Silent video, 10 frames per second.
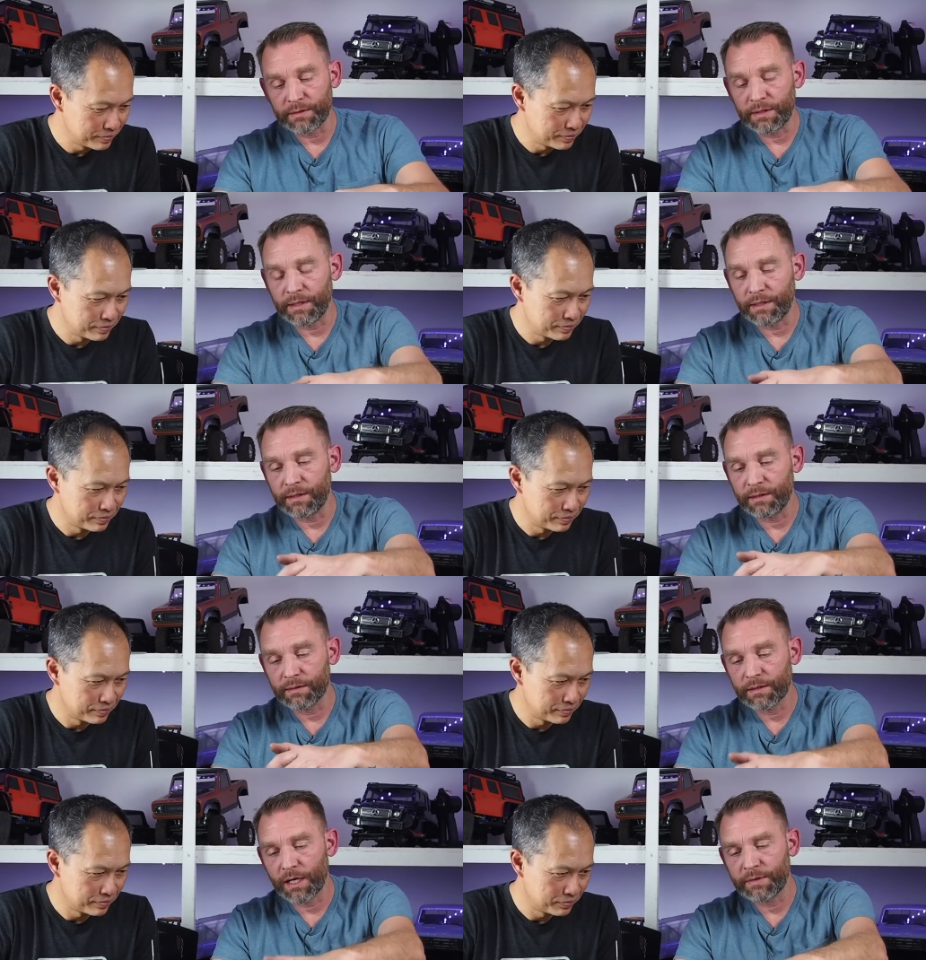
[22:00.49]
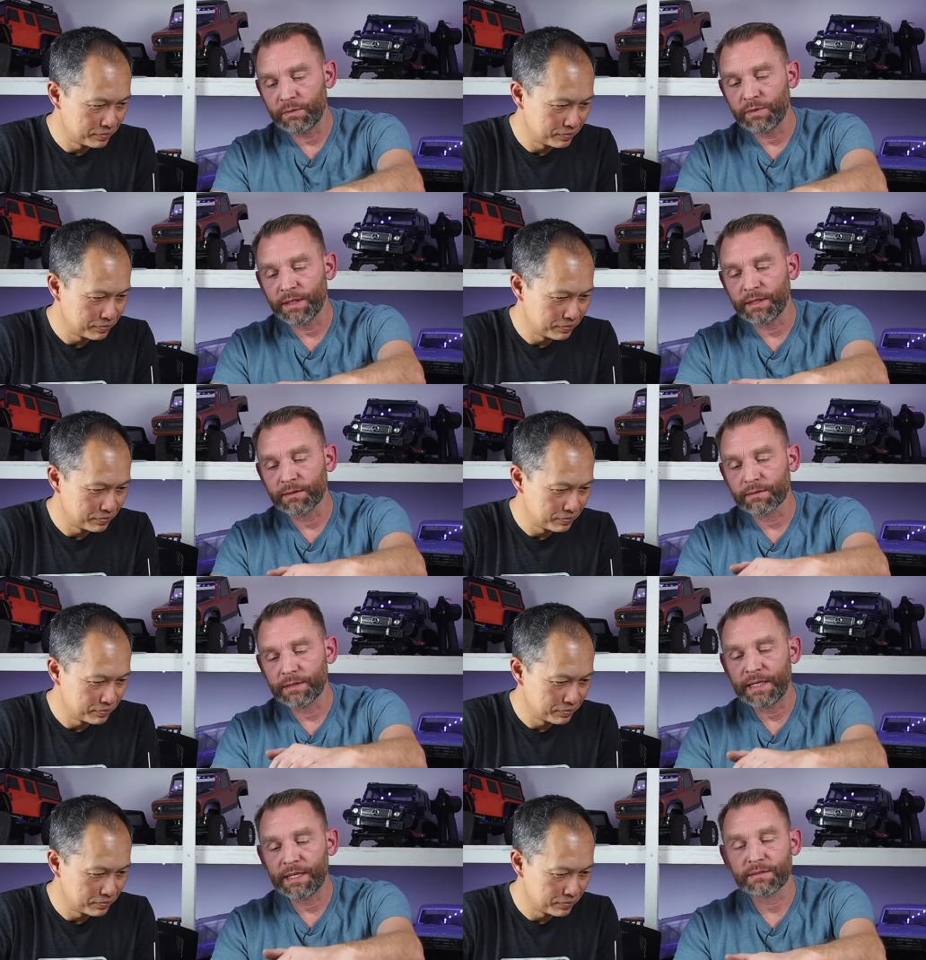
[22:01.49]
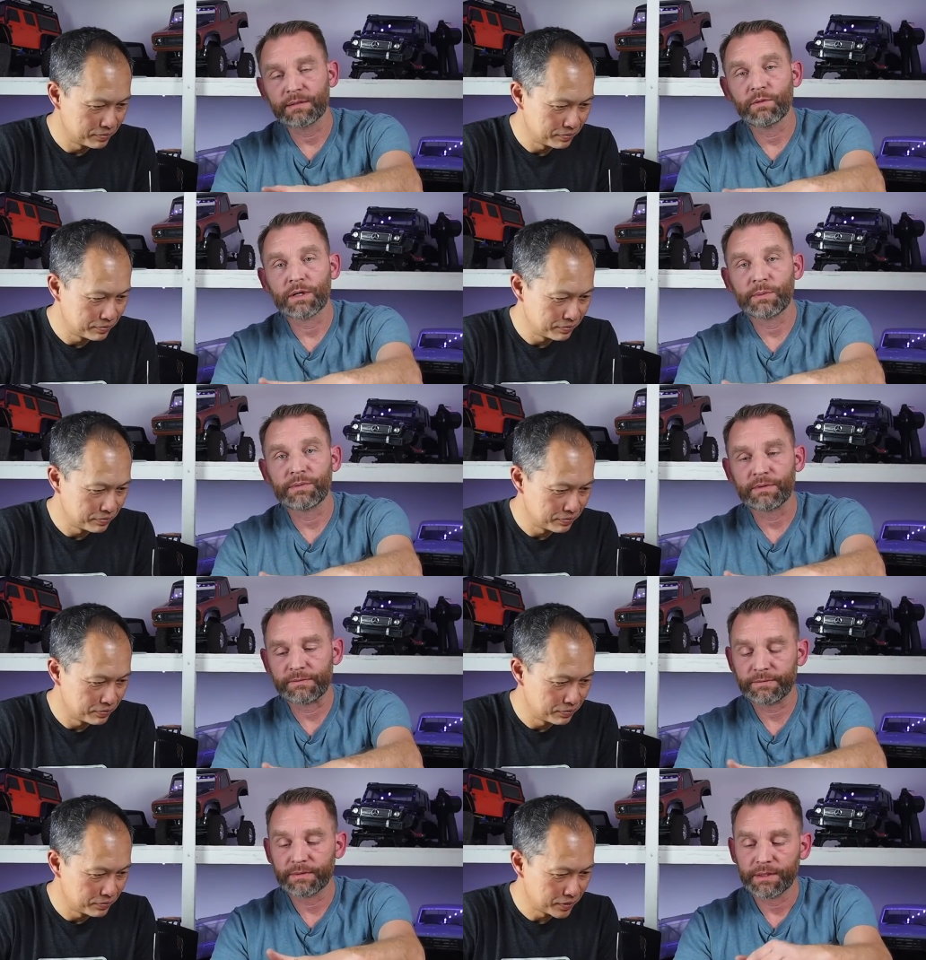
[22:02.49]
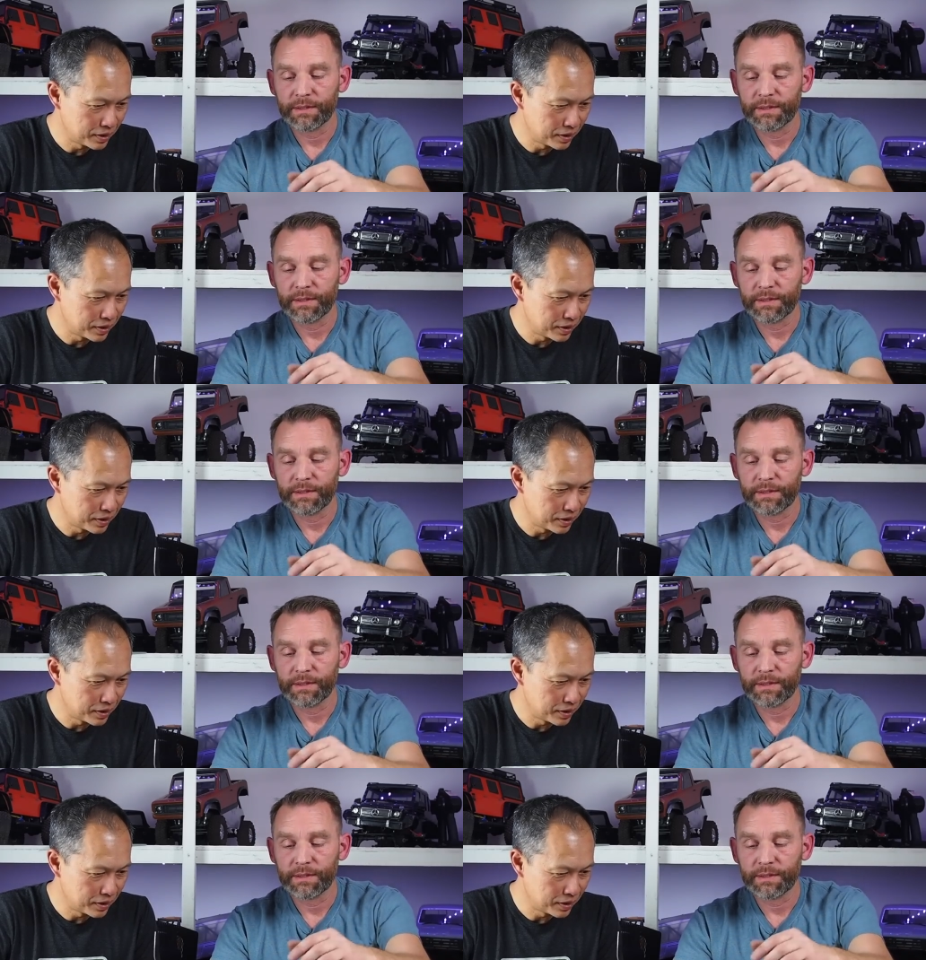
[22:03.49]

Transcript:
Speaker 1: the Hobbywing ESC waterproof.